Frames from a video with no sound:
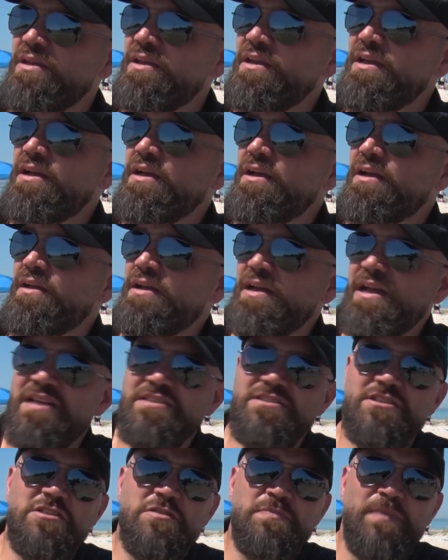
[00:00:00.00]

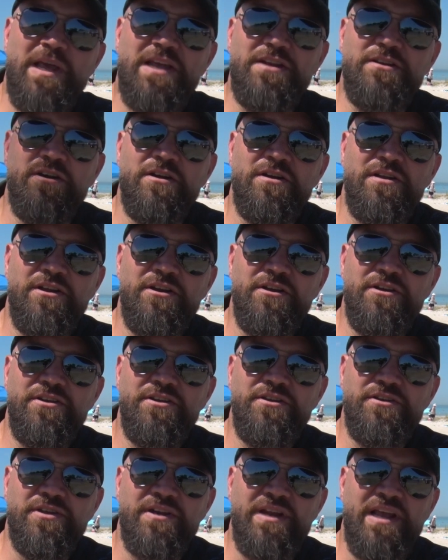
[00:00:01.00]
As explained earlier,
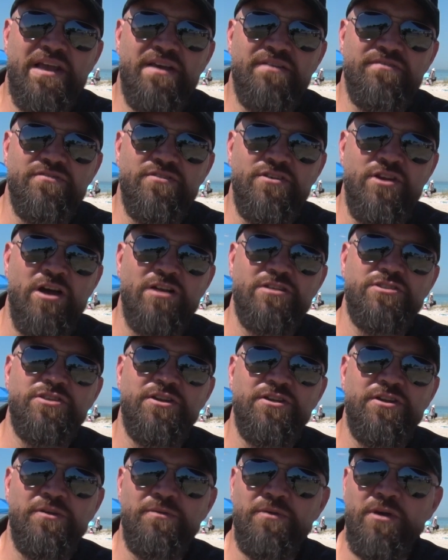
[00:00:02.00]
you can have knots
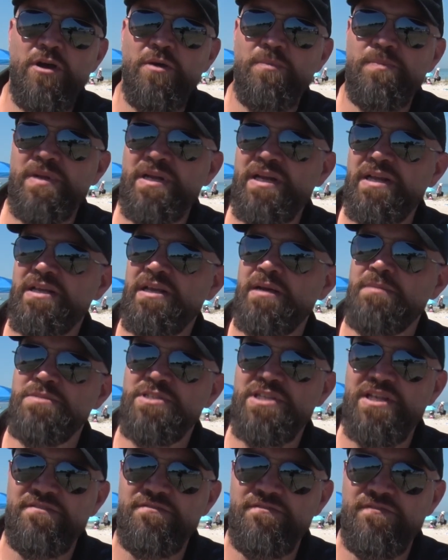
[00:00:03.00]
on your rope and it
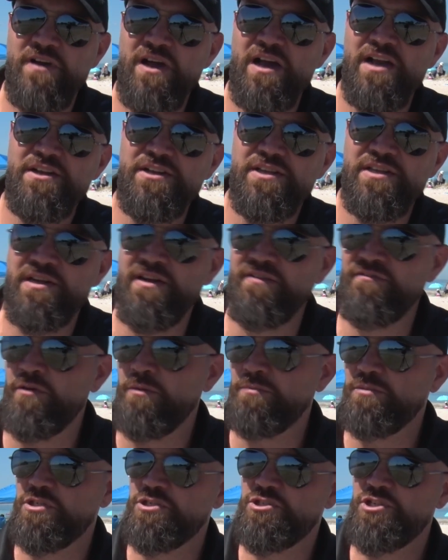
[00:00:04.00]
comes in fine. You can have
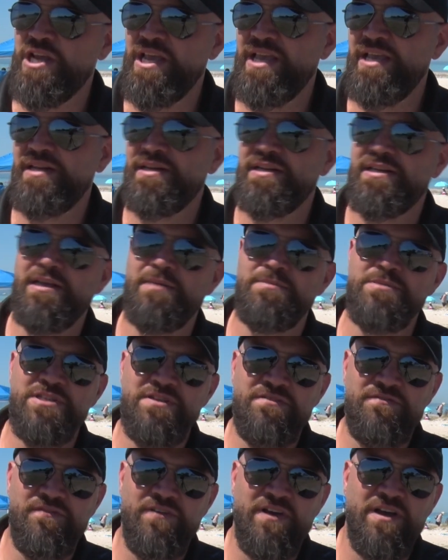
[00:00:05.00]
rope to chain, it comes
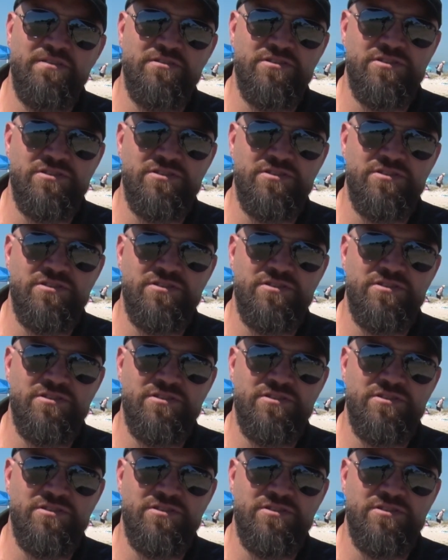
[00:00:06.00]
in fine.